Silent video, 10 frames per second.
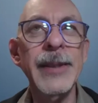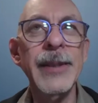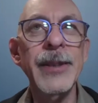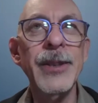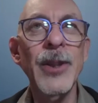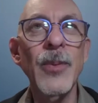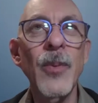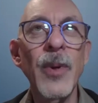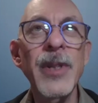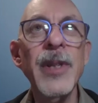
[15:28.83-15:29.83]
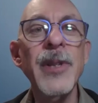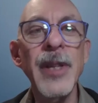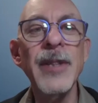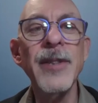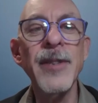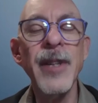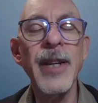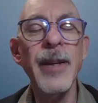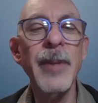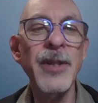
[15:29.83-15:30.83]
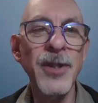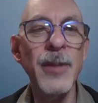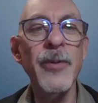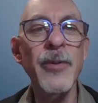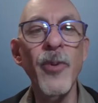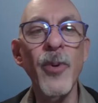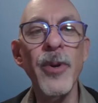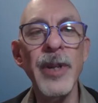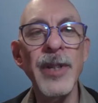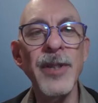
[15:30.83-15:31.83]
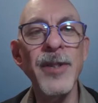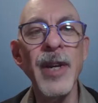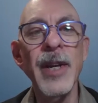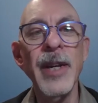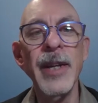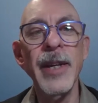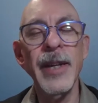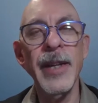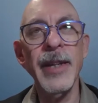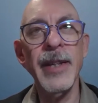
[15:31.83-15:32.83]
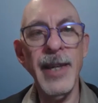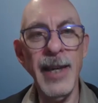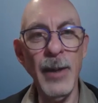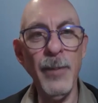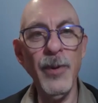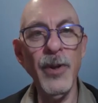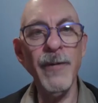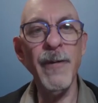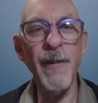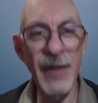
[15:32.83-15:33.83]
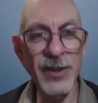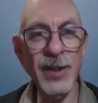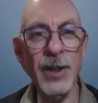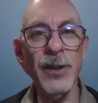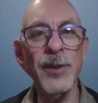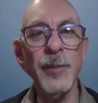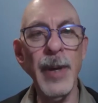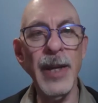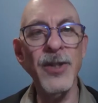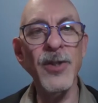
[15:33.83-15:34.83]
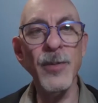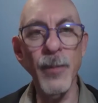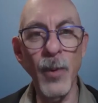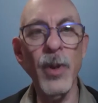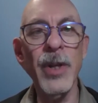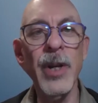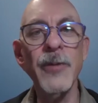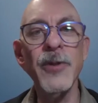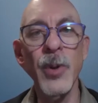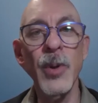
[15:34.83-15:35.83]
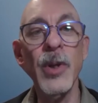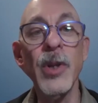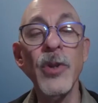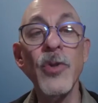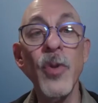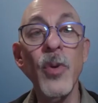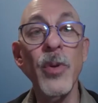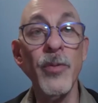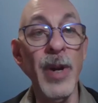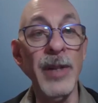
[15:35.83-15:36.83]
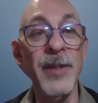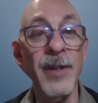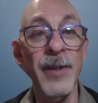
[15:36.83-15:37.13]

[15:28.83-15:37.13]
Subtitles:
So one of the things, and I mentioned it before, is keep your physical space small enough so you can control the rent.